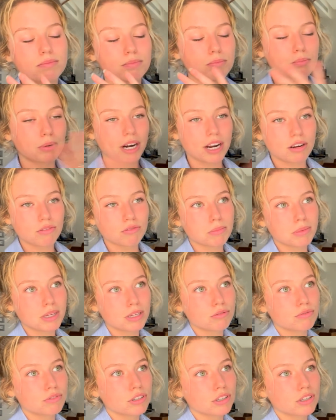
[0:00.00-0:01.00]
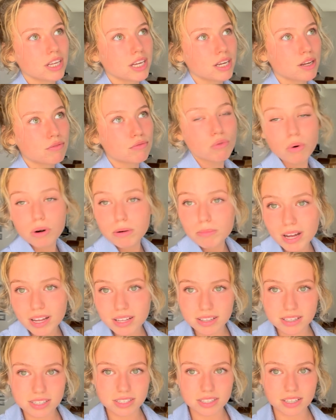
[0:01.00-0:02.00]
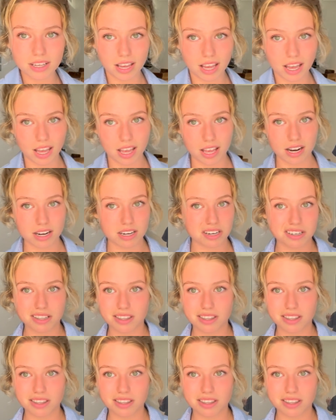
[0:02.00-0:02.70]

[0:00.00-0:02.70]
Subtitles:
break from it for like 4 months, and